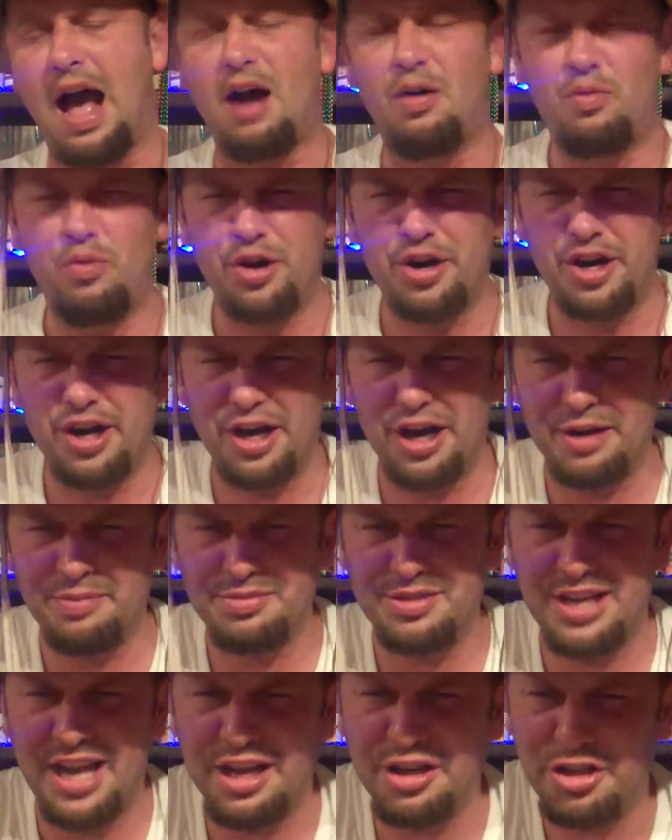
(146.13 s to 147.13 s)
I want to
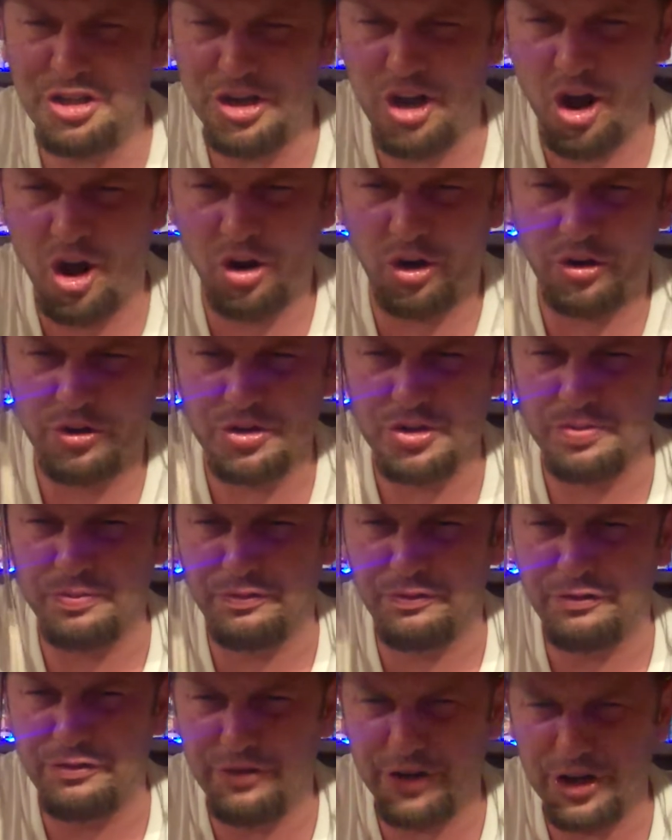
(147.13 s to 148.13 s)
update y'all on some
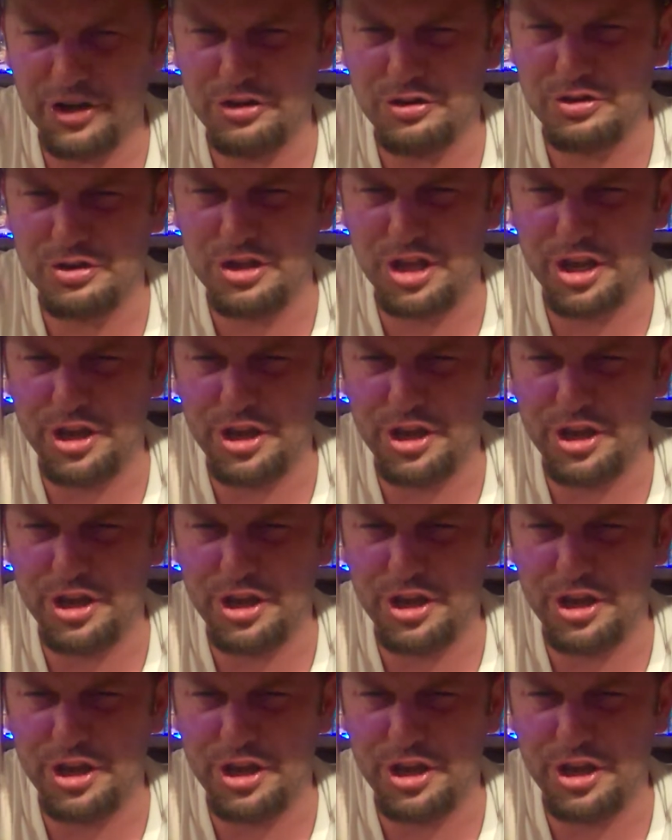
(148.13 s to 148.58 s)
foods